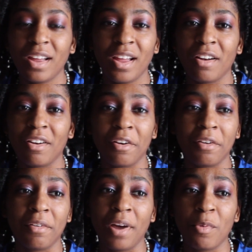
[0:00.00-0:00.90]
I don't
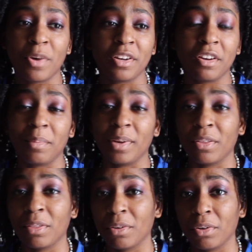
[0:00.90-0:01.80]
know, I wanted there to be a
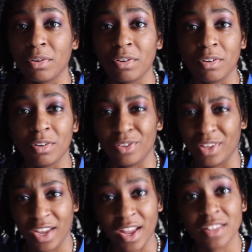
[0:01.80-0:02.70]
third girl
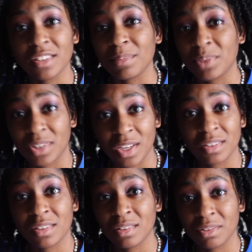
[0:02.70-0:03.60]
that had some
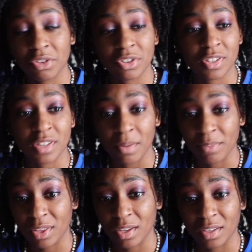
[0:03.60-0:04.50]
sense or
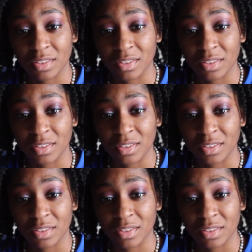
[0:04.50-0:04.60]
something.